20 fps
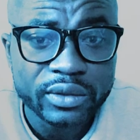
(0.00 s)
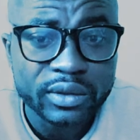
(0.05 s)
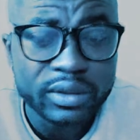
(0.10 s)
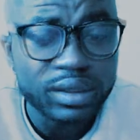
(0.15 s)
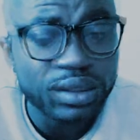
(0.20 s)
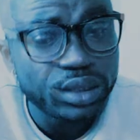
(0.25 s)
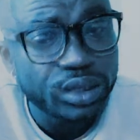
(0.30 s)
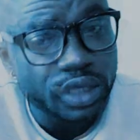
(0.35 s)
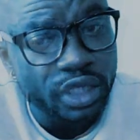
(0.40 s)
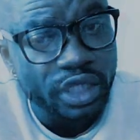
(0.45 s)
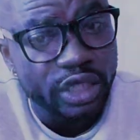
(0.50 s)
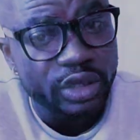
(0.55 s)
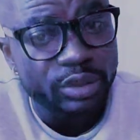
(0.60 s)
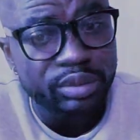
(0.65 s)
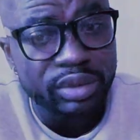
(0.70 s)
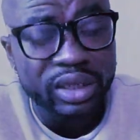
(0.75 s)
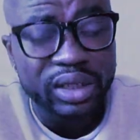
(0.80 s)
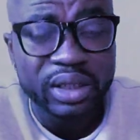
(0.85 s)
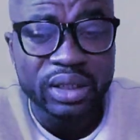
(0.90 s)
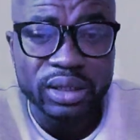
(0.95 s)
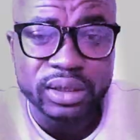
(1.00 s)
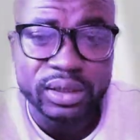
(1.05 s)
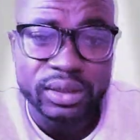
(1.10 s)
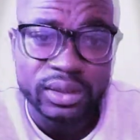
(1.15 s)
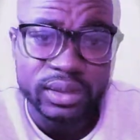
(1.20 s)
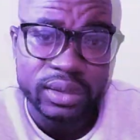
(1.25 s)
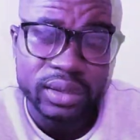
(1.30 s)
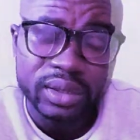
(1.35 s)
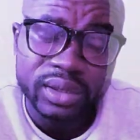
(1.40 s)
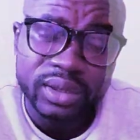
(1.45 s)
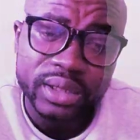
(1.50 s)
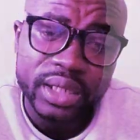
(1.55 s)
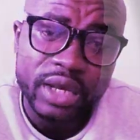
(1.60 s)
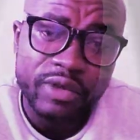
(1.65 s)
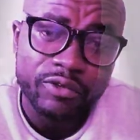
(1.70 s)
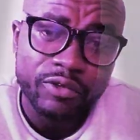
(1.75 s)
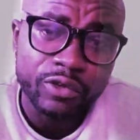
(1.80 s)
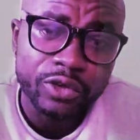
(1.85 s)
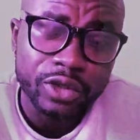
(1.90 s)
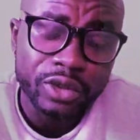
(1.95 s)
This kid's blood is
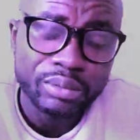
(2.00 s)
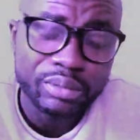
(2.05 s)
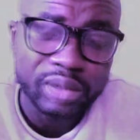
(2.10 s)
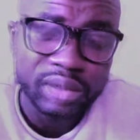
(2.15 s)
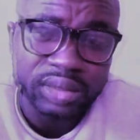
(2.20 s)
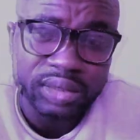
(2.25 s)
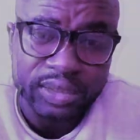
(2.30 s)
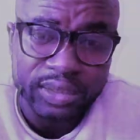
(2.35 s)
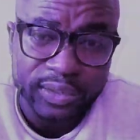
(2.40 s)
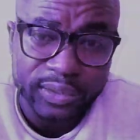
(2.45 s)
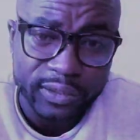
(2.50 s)
Ivorian blood.